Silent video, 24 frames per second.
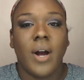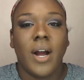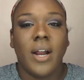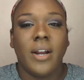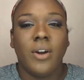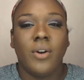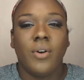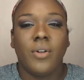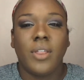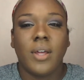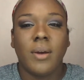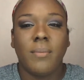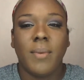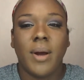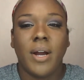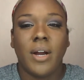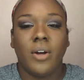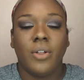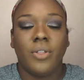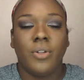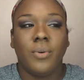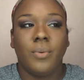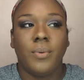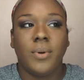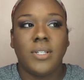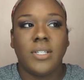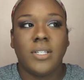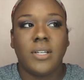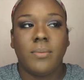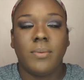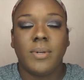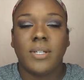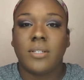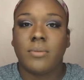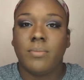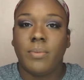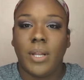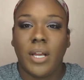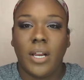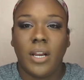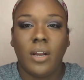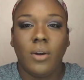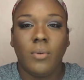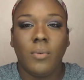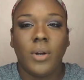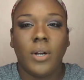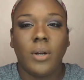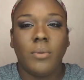I know that my other ones I'm
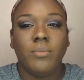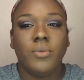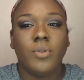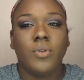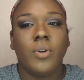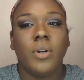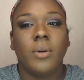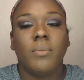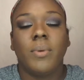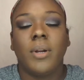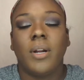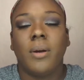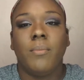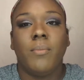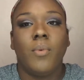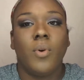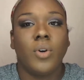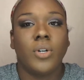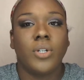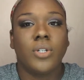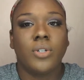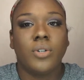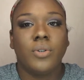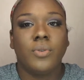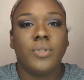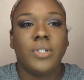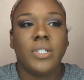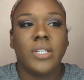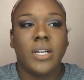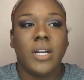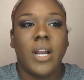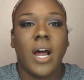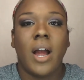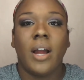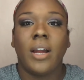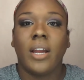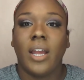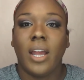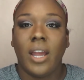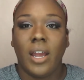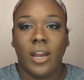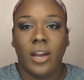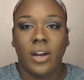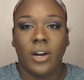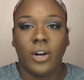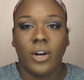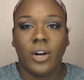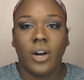explaining what I'm doing, but I more so did not
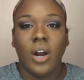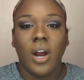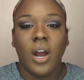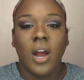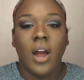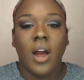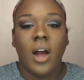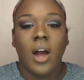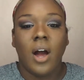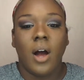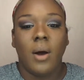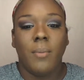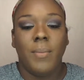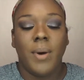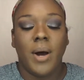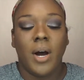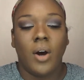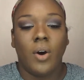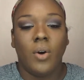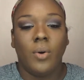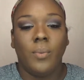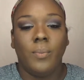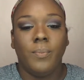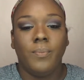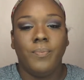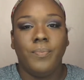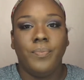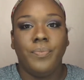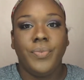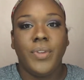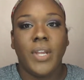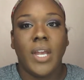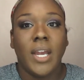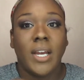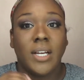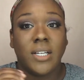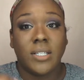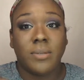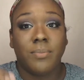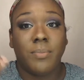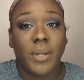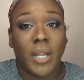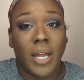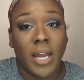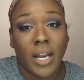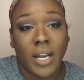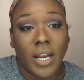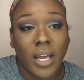care about
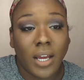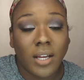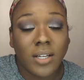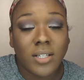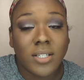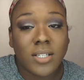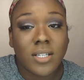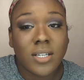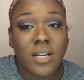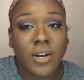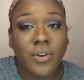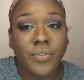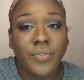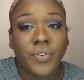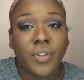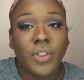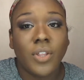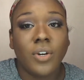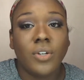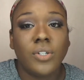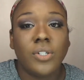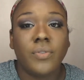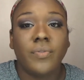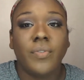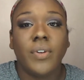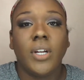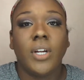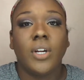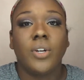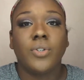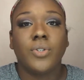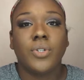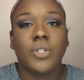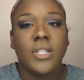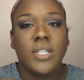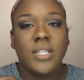explaining stuff in those videos.